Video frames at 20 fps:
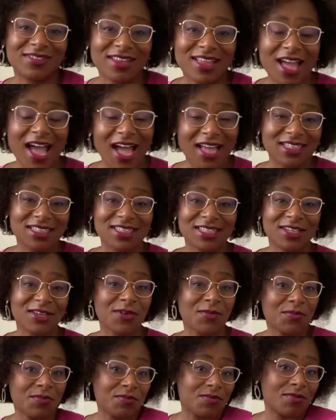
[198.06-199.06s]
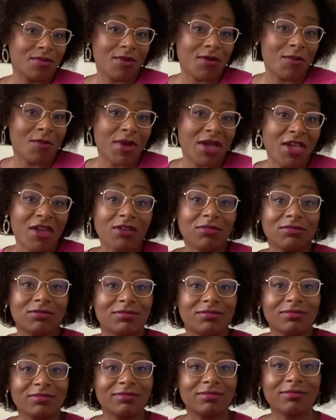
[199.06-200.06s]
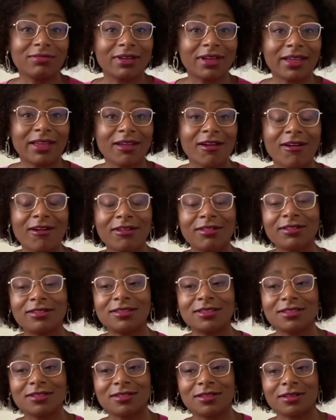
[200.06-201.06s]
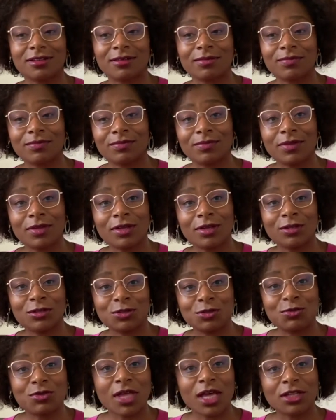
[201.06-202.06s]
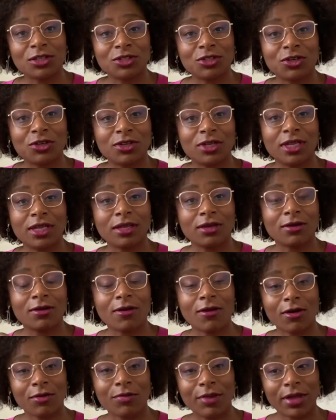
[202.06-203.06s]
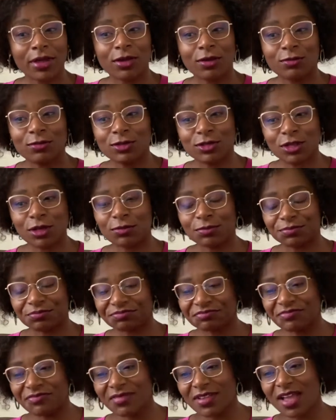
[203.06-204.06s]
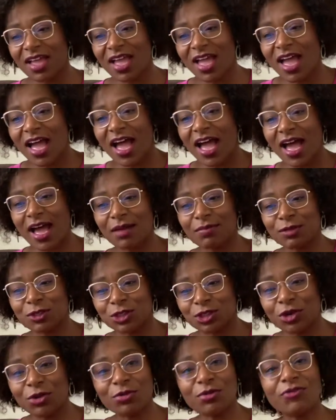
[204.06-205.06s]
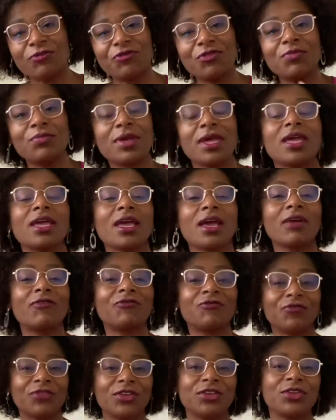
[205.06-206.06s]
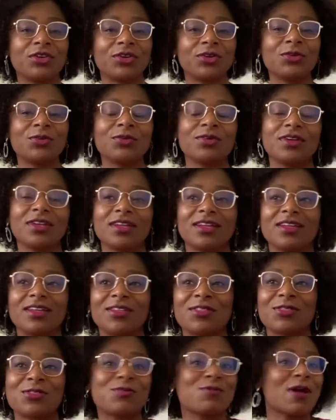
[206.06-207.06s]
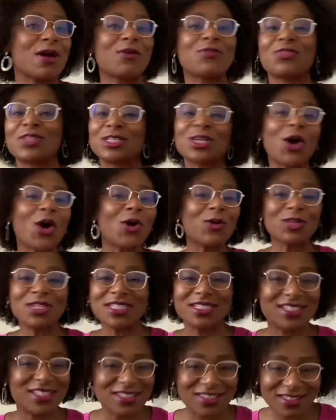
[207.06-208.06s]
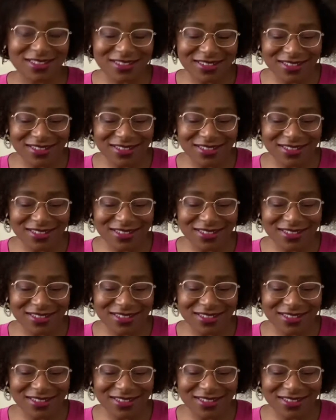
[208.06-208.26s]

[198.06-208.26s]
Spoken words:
at it on my own. I can't do that journey on my own. So I'm showing up for me and for you throughout this whole season.